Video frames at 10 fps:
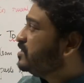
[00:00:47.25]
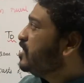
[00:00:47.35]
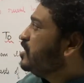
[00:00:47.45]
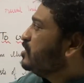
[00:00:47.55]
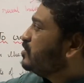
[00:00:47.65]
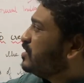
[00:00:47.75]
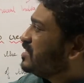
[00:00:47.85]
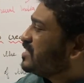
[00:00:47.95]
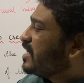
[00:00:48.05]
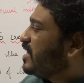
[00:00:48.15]
So this
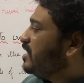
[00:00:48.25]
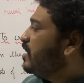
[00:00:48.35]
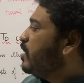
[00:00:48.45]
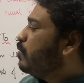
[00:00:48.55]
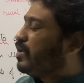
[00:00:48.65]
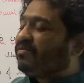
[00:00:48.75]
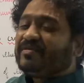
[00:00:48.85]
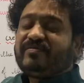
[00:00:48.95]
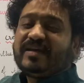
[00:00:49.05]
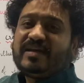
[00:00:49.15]
is again one of the
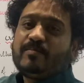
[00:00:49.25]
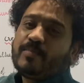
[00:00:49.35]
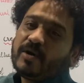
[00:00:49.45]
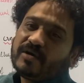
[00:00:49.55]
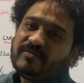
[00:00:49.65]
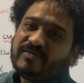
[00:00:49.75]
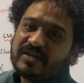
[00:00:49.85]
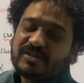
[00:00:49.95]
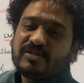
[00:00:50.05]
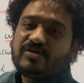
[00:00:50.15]
very important
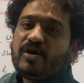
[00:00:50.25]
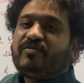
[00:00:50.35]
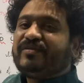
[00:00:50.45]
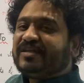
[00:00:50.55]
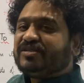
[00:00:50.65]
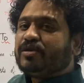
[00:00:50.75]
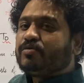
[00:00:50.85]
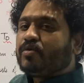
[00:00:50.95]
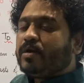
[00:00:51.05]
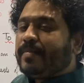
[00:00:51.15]
functions of regional
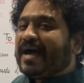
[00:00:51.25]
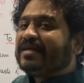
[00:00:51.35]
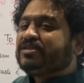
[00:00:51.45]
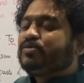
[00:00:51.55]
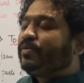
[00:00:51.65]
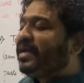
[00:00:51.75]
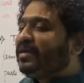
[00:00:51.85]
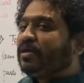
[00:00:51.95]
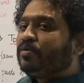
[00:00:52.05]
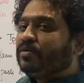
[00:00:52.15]
rural banks, to
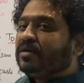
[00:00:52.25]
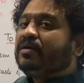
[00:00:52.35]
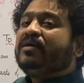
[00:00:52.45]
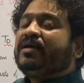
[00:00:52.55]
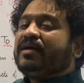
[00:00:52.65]
cater to the